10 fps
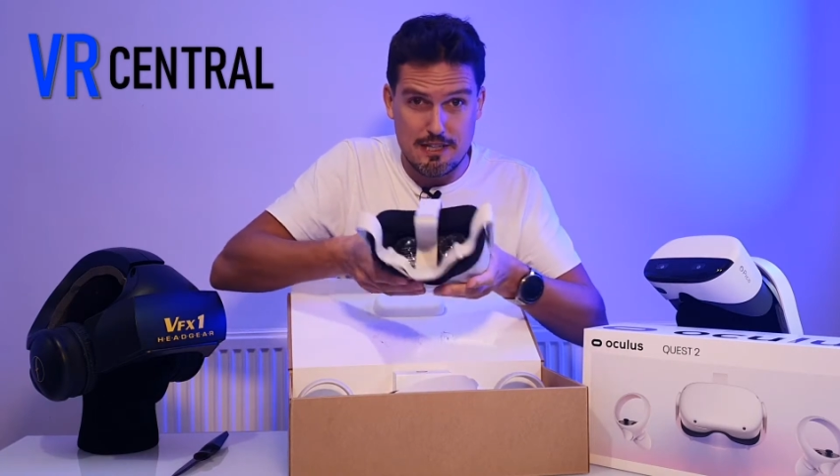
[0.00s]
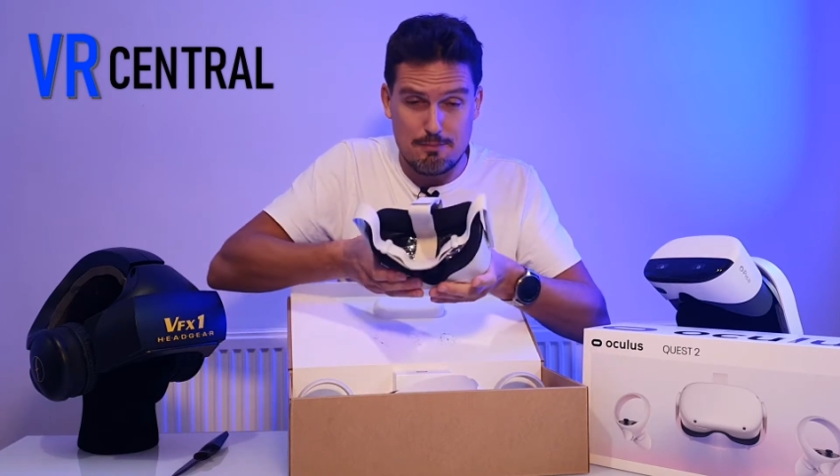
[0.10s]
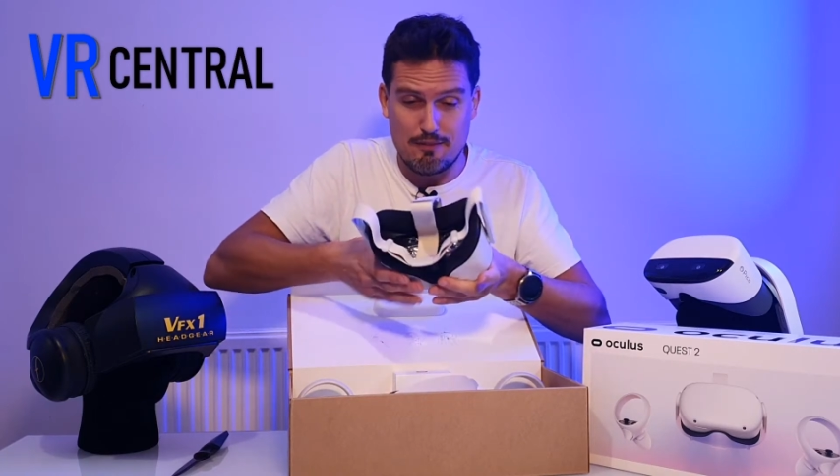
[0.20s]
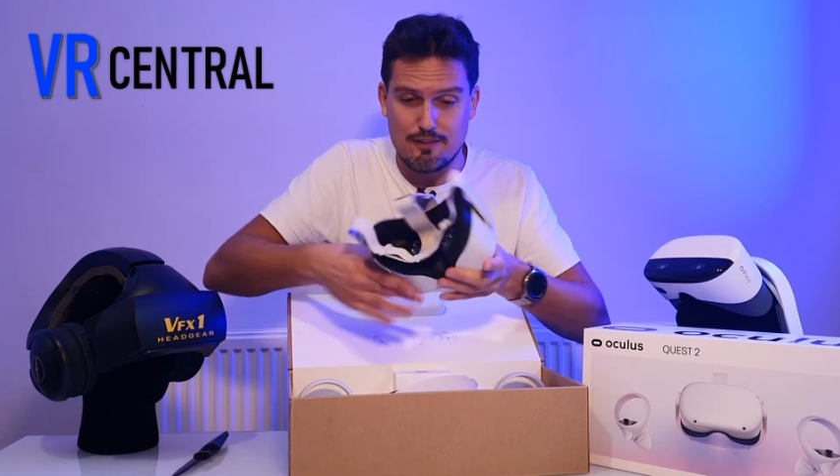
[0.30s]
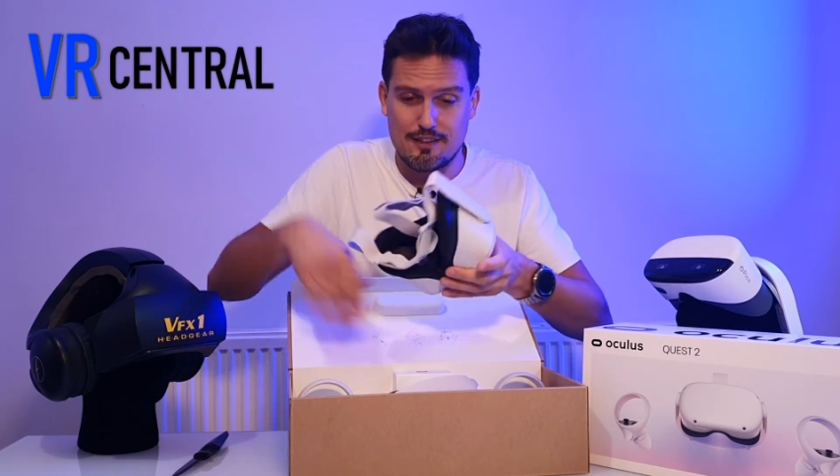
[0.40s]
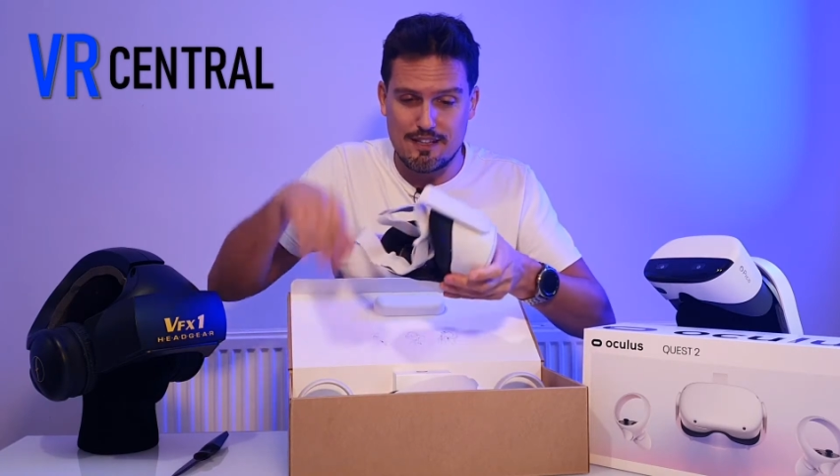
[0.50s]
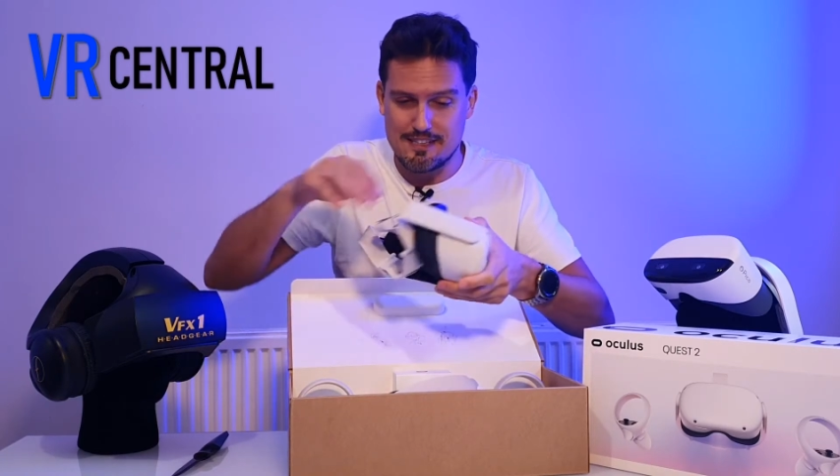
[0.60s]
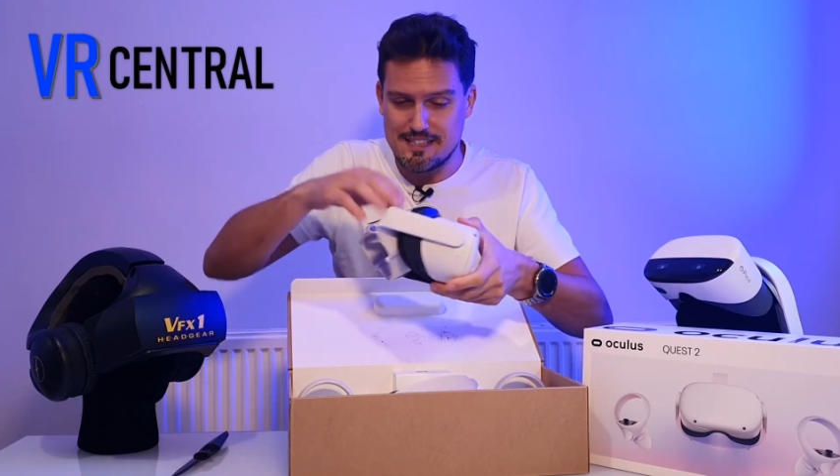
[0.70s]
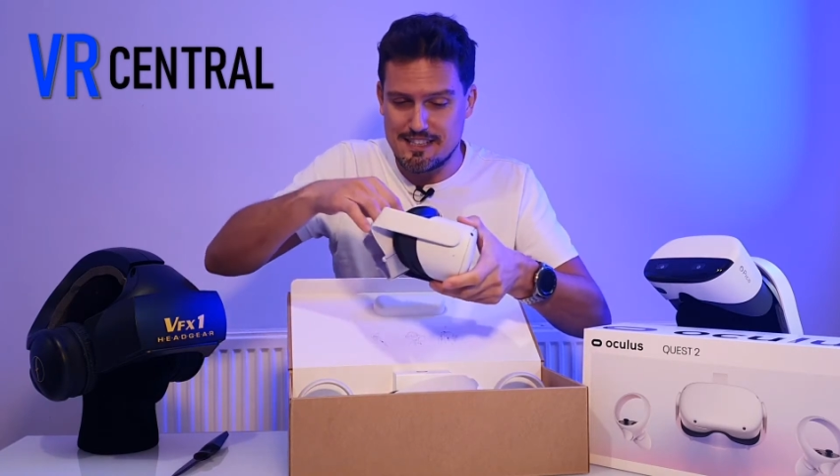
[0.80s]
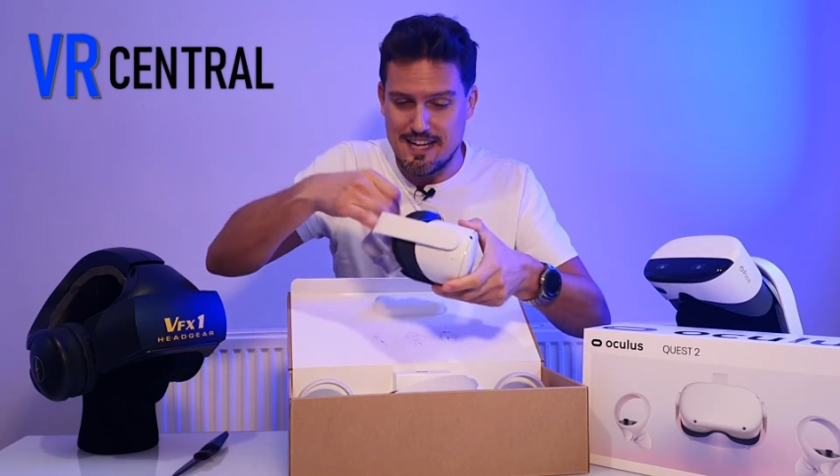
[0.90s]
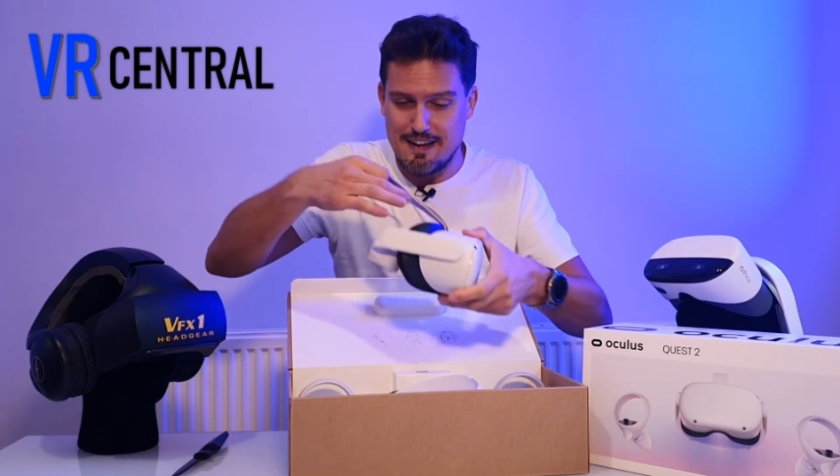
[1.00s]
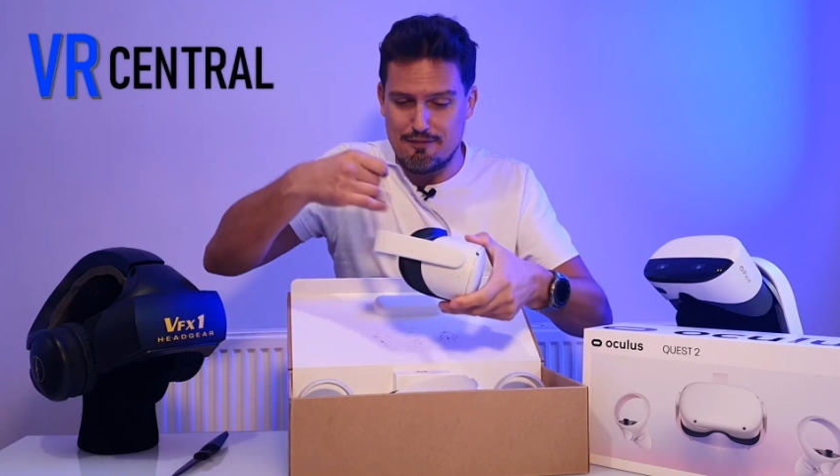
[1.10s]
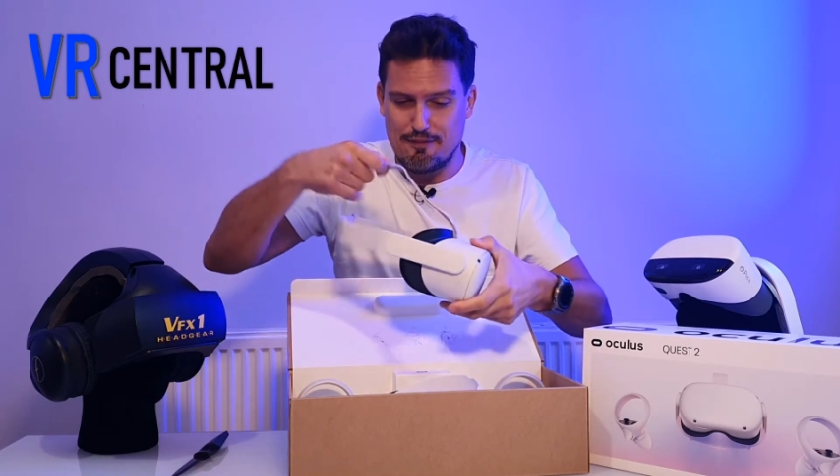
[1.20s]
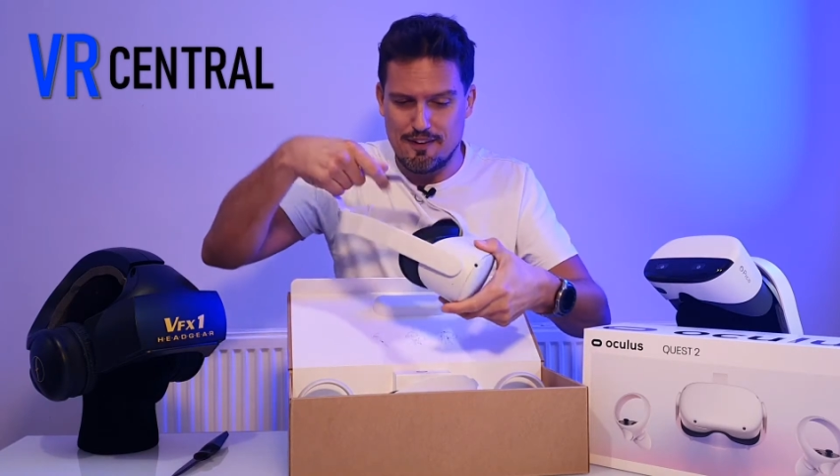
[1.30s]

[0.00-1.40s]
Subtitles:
keep everything safe.